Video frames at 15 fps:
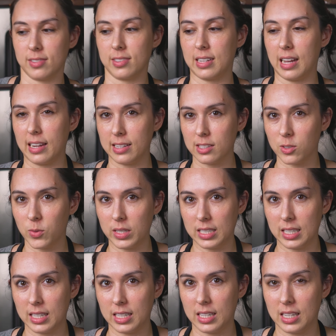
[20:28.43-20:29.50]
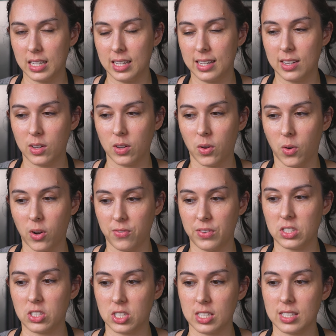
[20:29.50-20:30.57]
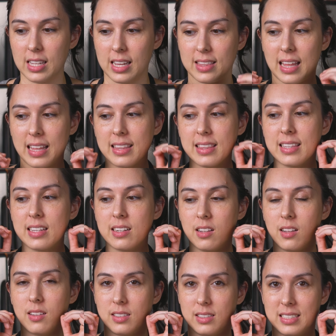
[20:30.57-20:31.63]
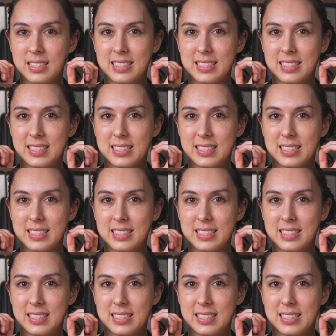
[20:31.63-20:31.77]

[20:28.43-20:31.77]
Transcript: kind of squeaky, or if it's just like that little...